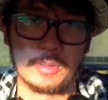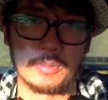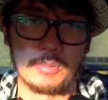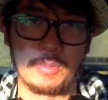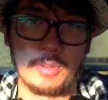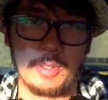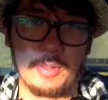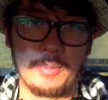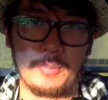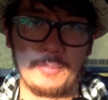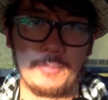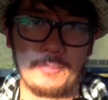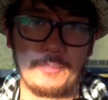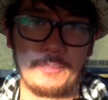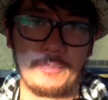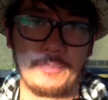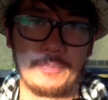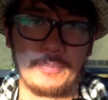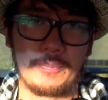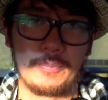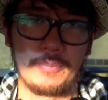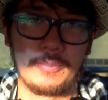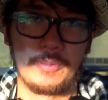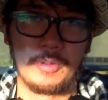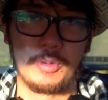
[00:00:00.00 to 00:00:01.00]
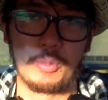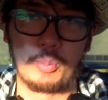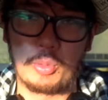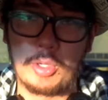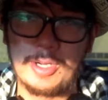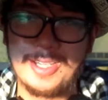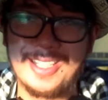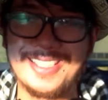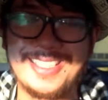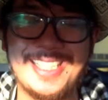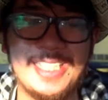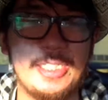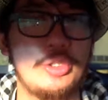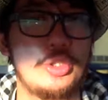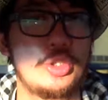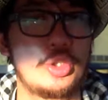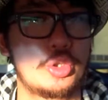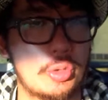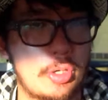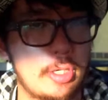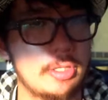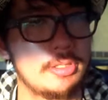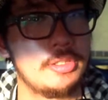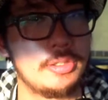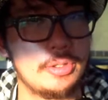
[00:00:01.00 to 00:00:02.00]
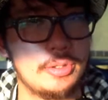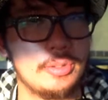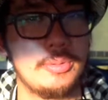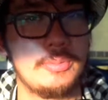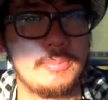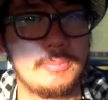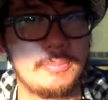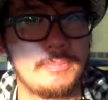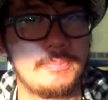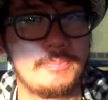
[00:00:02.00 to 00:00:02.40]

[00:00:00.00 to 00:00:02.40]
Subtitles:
right? What is it you're trying to do?